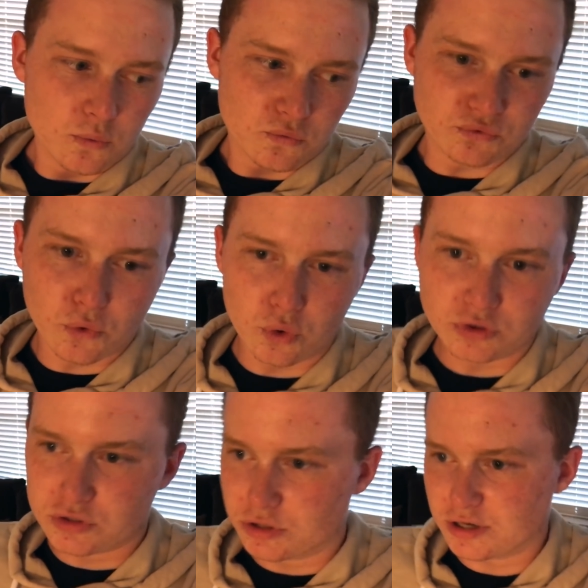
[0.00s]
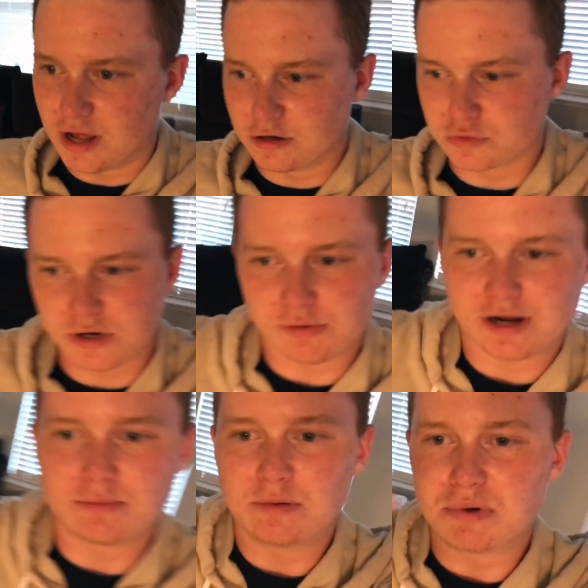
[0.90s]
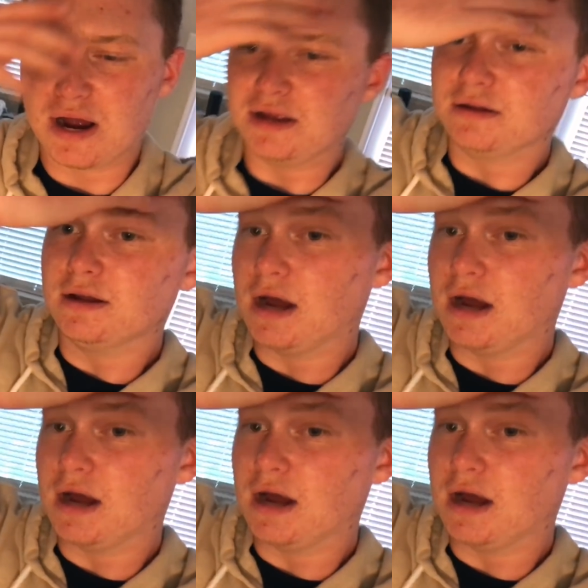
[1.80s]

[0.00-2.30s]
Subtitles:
For $200, would I recommend buying?